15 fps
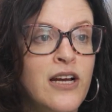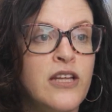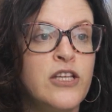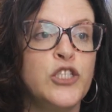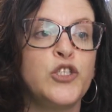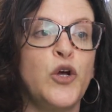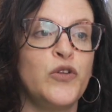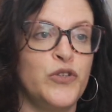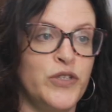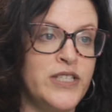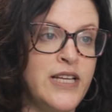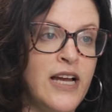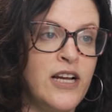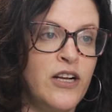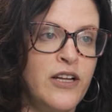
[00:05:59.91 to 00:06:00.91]
that's going to
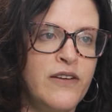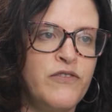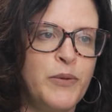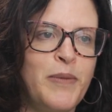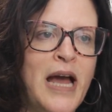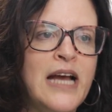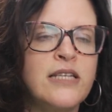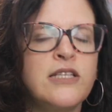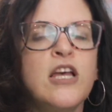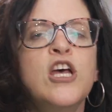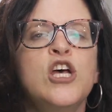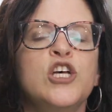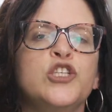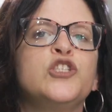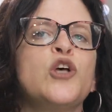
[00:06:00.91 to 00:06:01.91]
recycle EV packs.
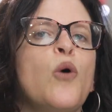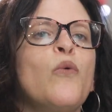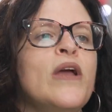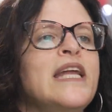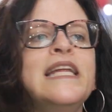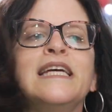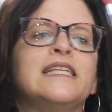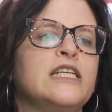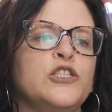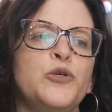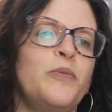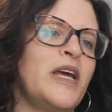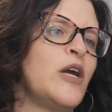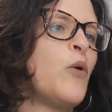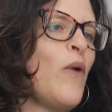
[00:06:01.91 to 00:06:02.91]
So we needed to
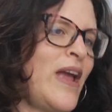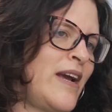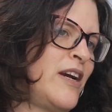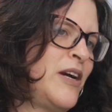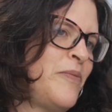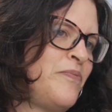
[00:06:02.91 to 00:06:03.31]
be quick.